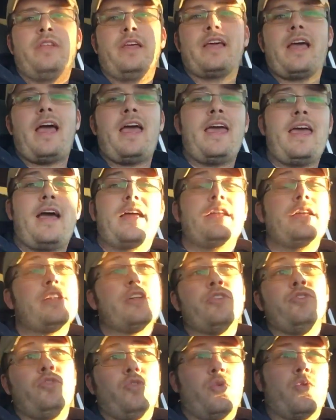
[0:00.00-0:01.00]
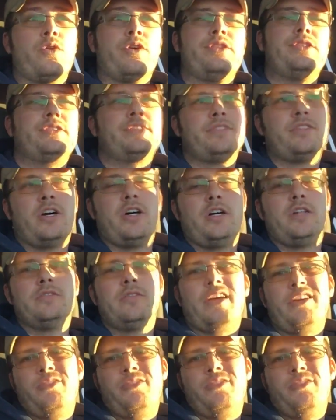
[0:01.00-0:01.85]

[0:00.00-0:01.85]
like, hey, I need a door installed.